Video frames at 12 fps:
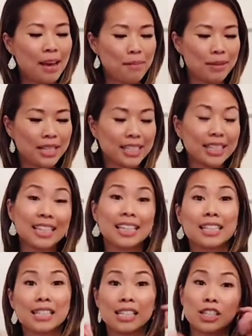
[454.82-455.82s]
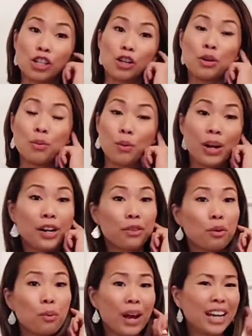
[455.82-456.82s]
Miss Lynn is going to show you one
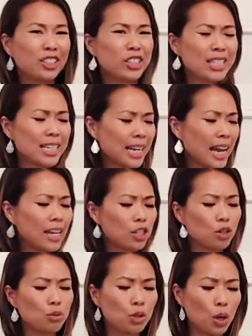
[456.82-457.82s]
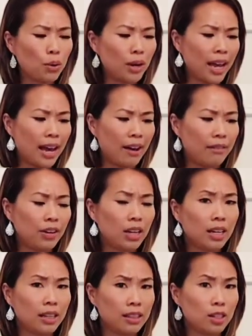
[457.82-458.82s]
other way, just in case you don't have
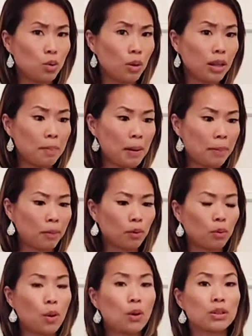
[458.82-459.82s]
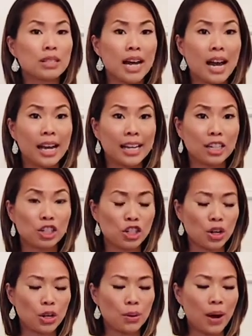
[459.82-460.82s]
the toilet paper rolls, I can show
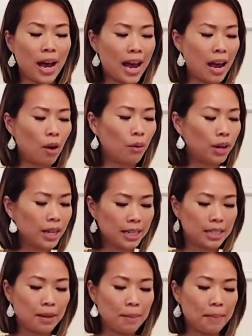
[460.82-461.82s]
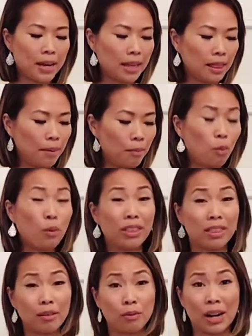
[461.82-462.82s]
you how to make them with
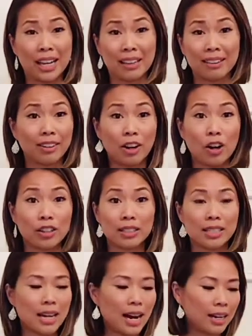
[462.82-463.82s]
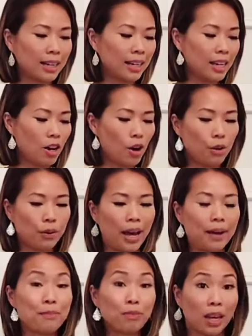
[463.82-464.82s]
regular cardstock. Okay,
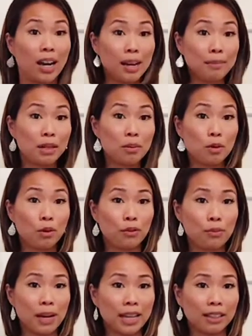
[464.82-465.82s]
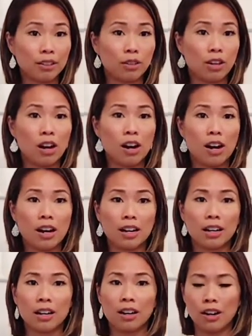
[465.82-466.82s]
I'm going to move my little
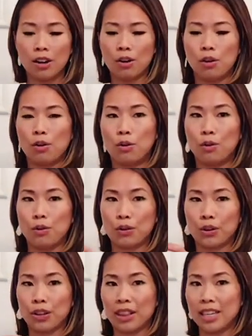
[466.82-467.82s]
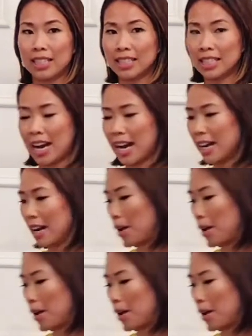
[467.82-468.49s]
car over this side.